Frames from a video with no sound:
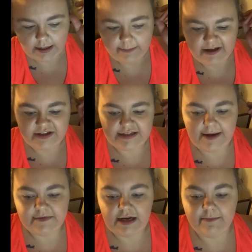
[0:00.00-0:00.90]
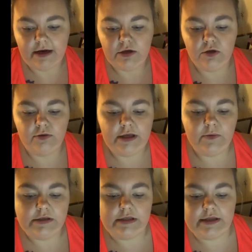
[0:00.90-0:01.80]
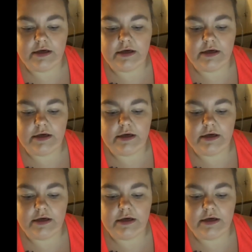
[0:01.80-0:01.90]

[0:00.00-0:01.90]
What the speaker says: but at the same time, I knew he wasn't there to